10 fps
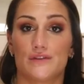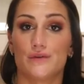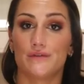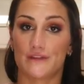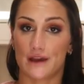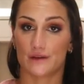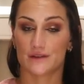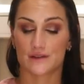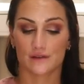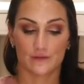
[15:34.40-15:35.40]
two
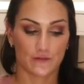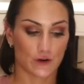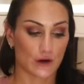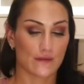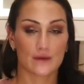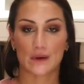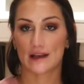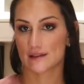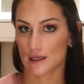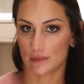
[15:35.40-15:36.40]
fails for the
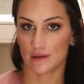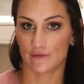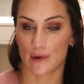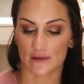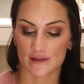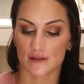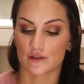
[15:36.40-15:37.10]
past couple of months.